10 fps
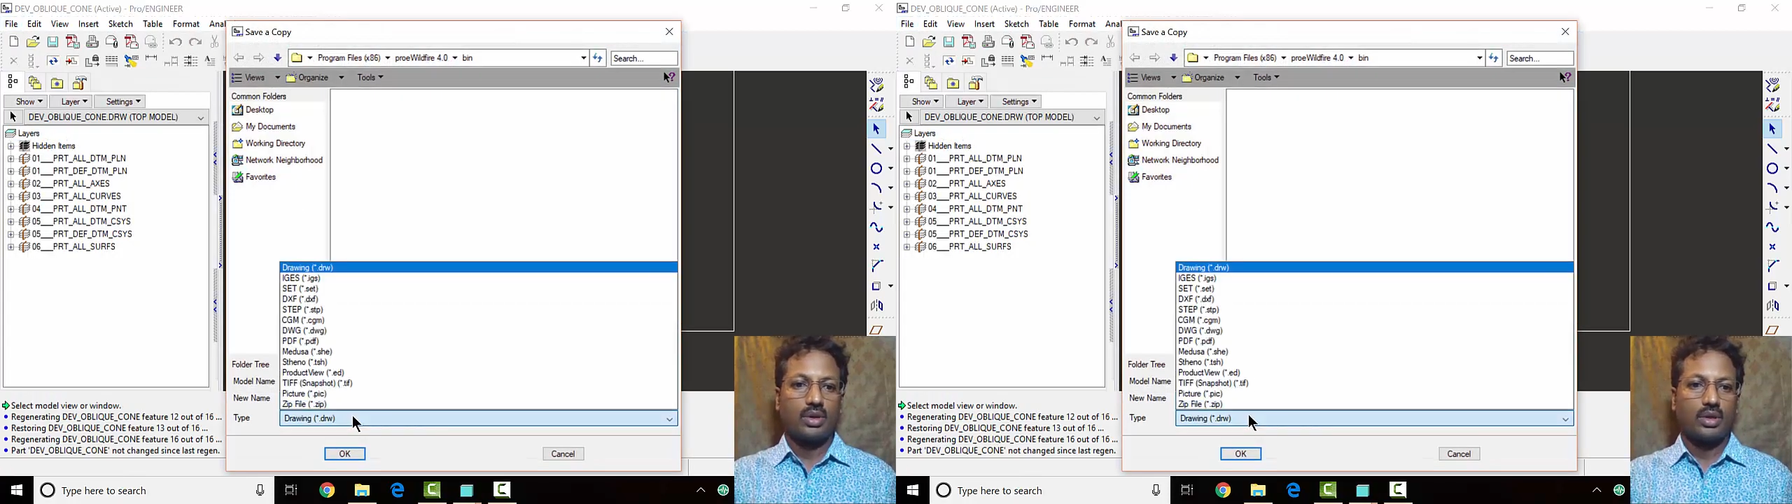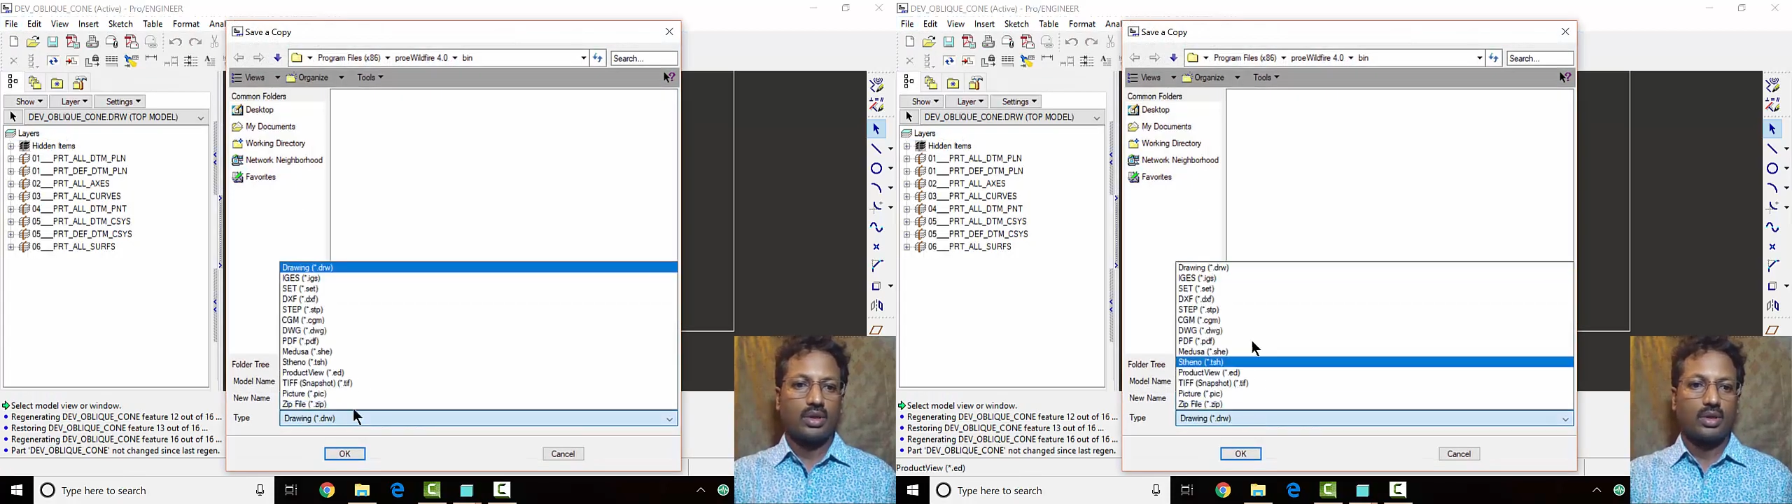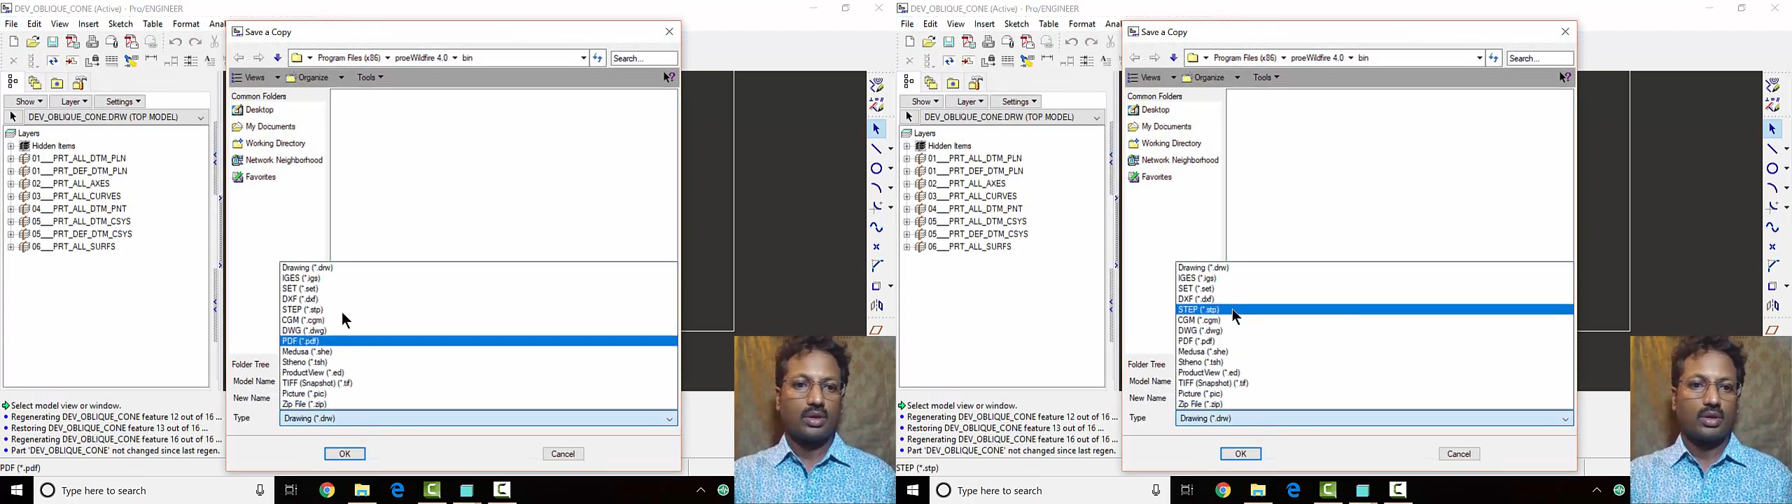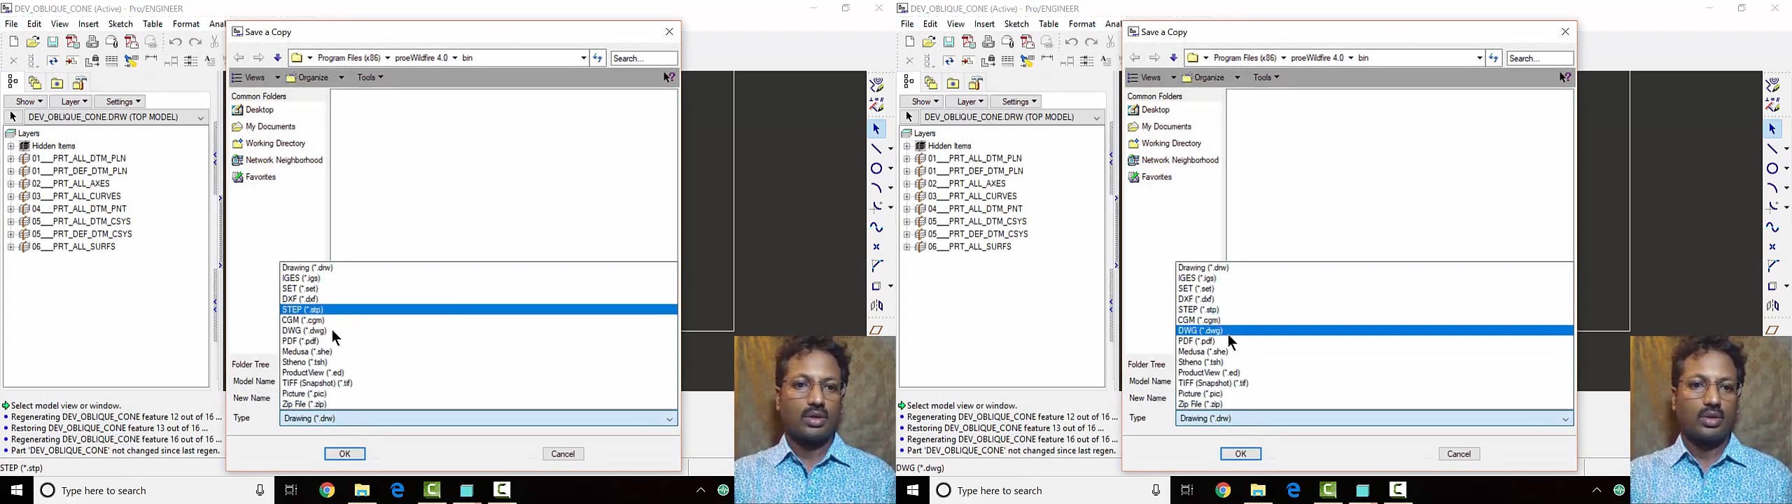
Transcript: Here